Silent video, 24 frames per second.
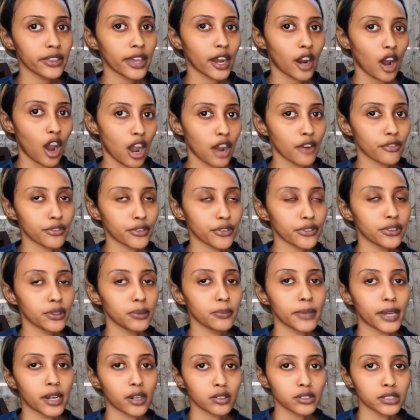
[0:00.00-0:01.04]
offer the
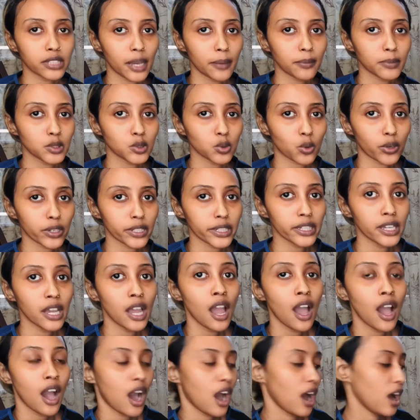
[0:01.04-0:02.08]
medical laboratory
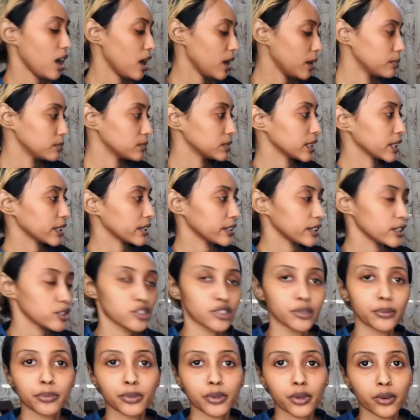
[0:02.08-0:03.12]
technician
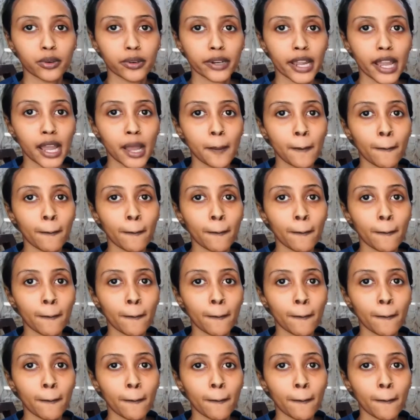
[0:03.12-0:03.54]
program.